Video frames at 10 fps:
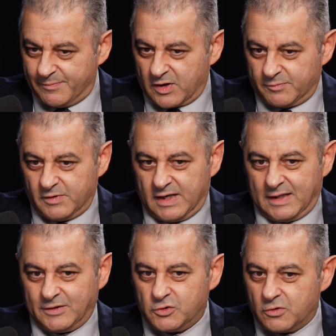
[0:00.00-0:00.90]
department and
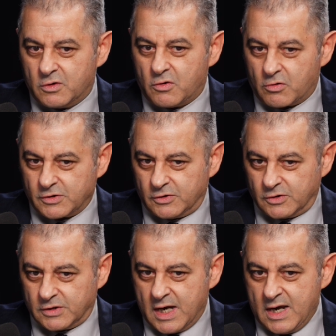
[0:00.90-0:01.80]
I took
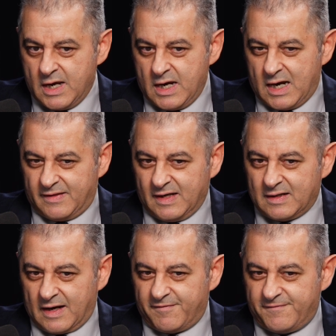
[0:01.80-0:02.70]
courses, I
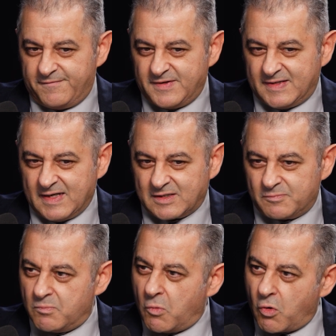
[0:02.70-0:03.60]
think like 6
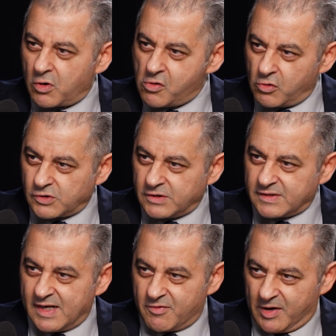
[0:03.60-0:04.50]
more courses
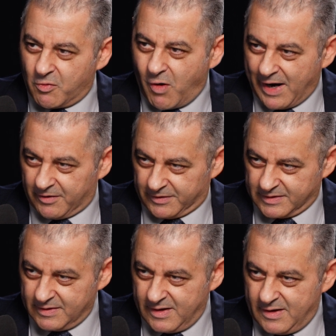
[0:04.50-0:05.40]
than required
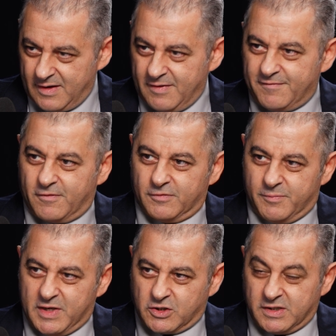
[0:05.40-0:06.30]
for the
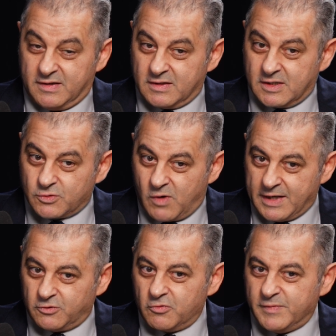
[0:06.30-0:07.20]
PhD. This is why
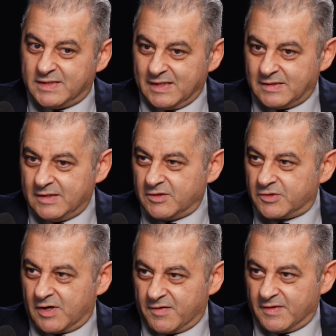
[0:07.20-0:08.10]
it took me 6 years
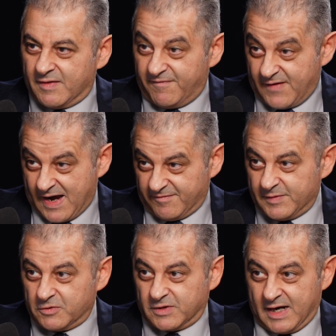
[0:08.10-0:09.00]
rather than 5,
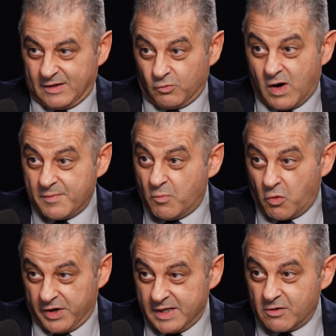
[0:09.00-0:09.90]
because I had 1
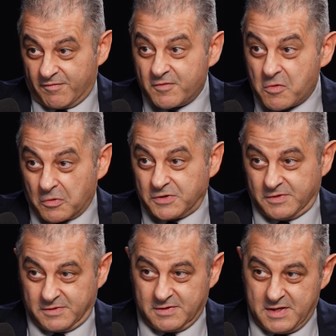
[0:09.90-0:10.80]
more year of
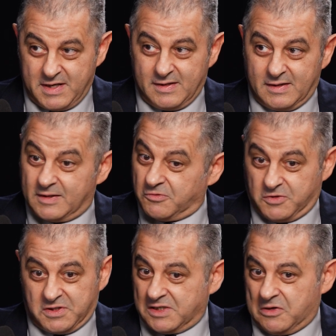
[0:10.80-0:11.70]
courses that I was
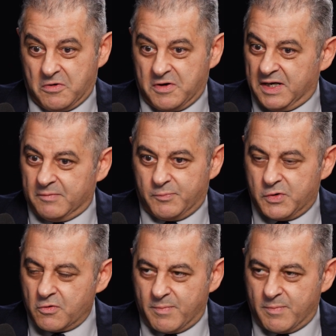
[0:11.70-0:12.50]
just learning pure